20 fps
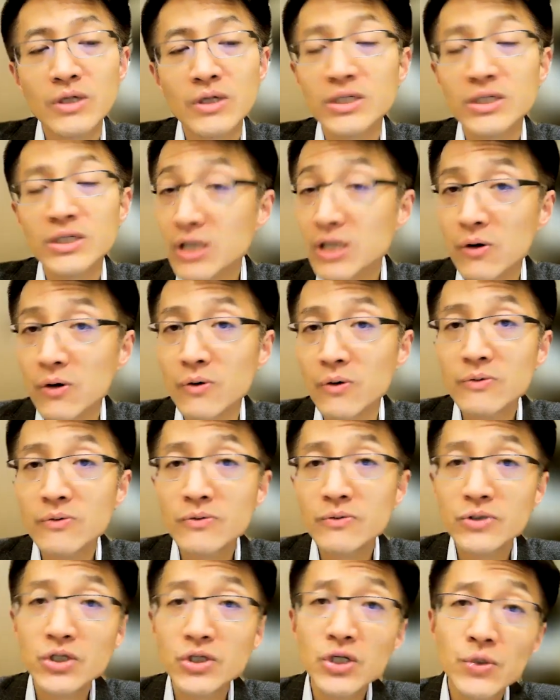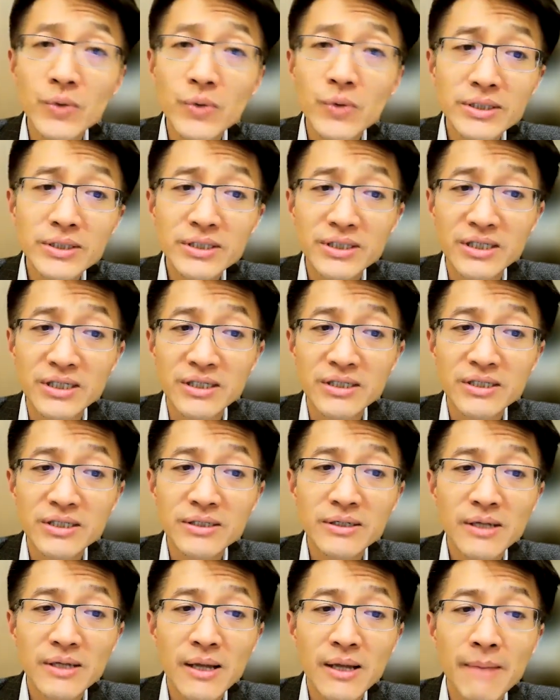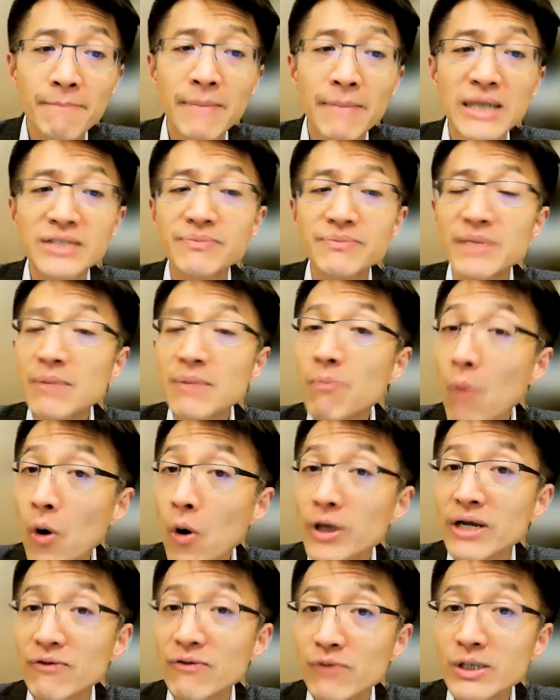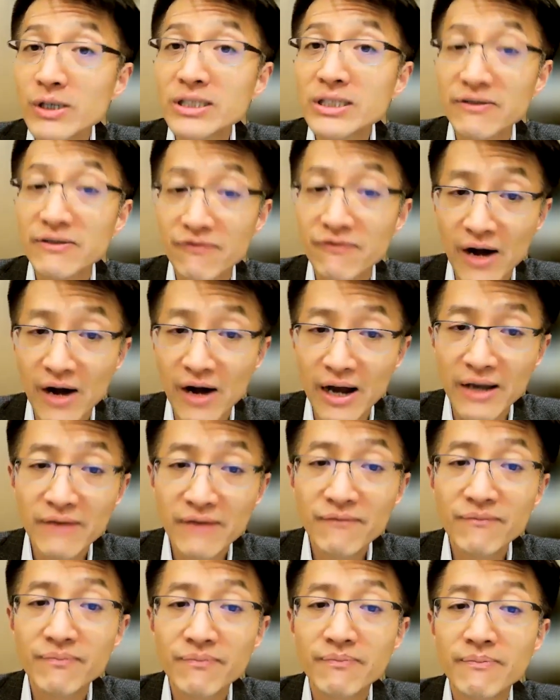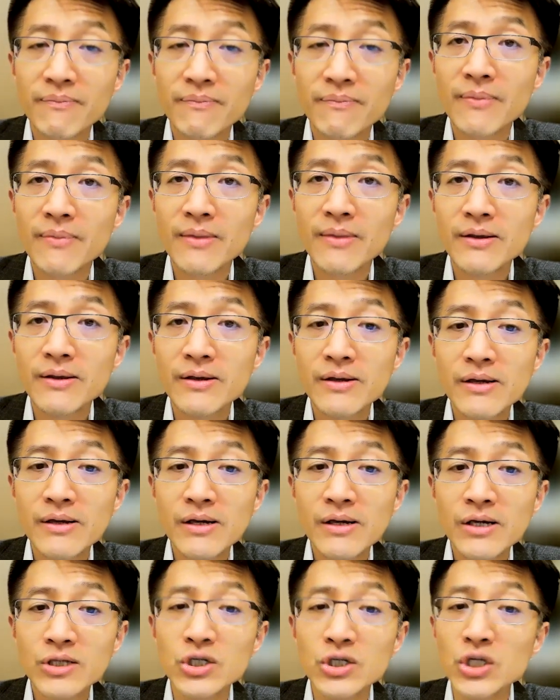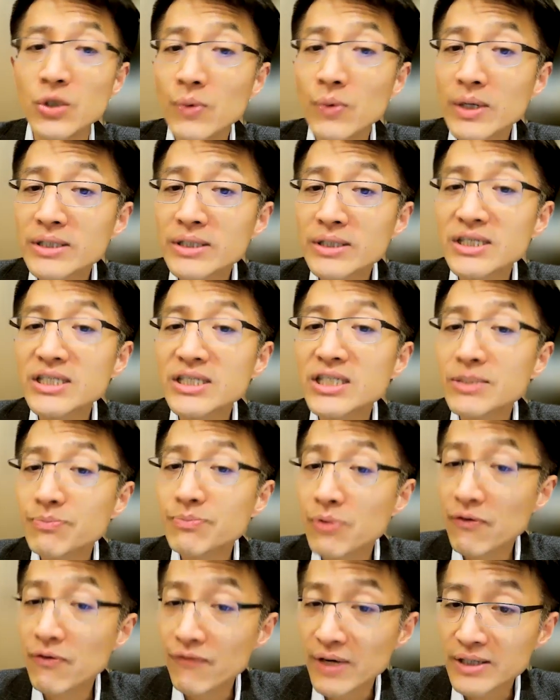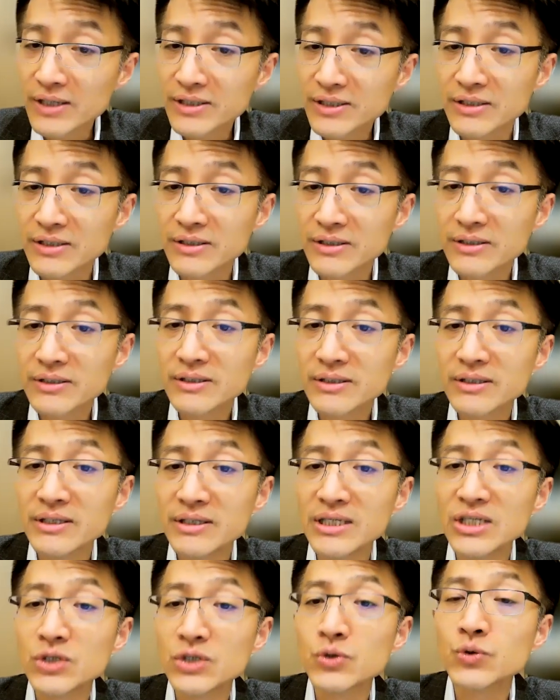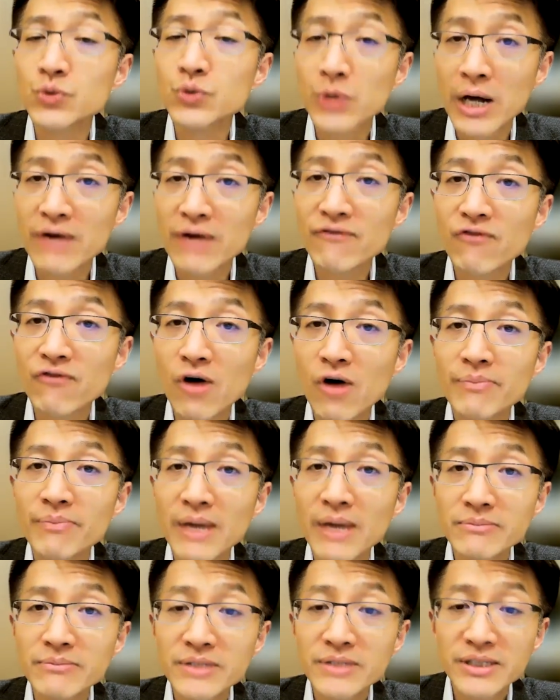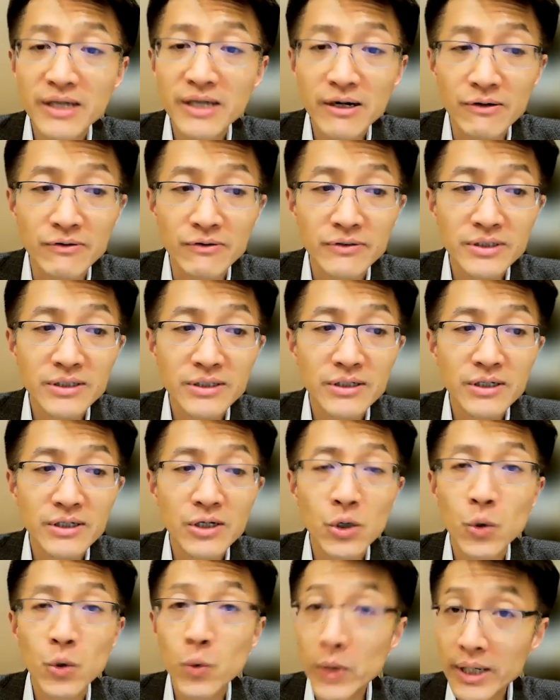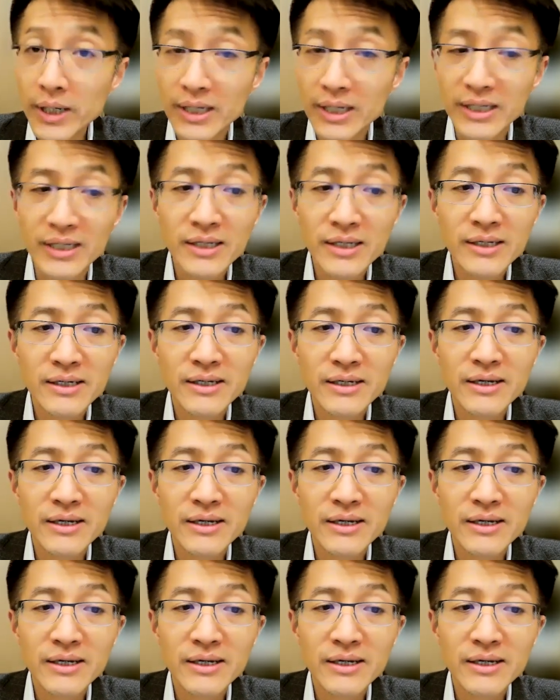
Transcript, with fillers: So, universities must be more diversified universities professors need to transform themselves quickly